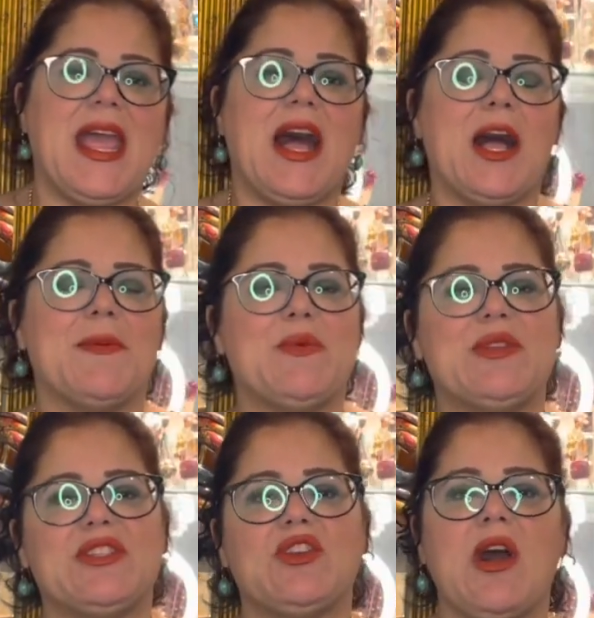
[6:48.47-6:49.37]
It
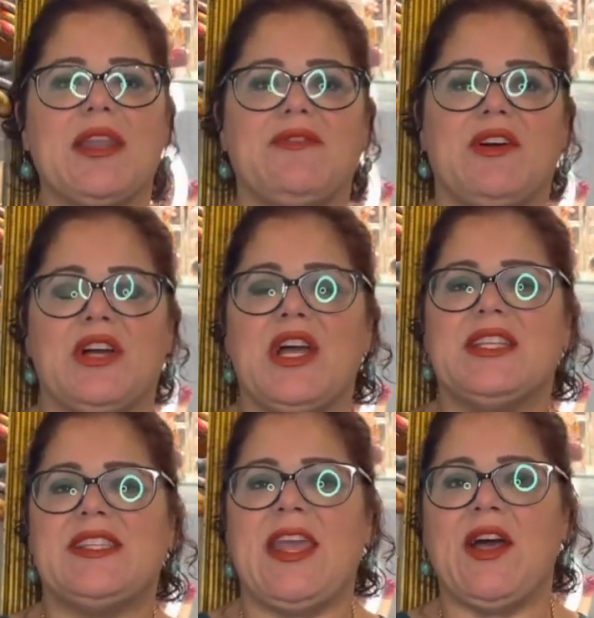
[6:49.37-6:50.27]
was kind of a
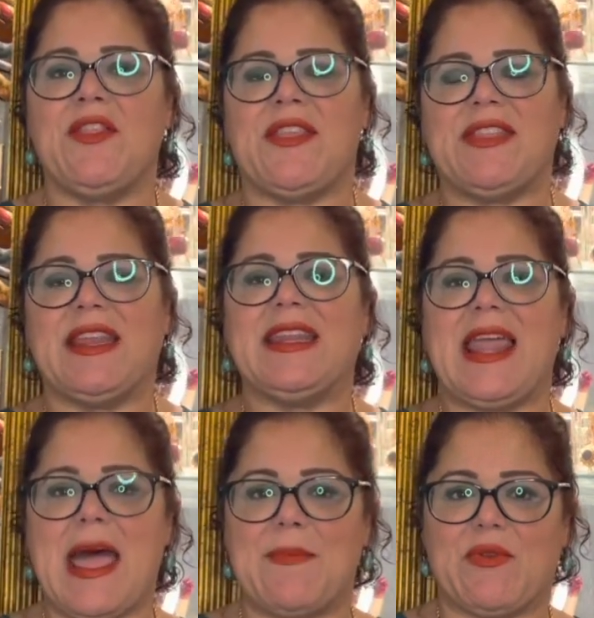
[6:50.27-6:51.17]
tale that they
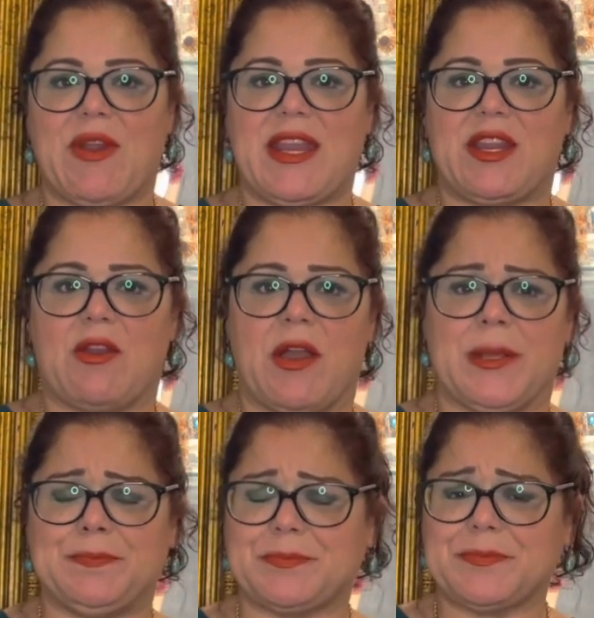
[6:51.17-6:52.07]
elaborated on.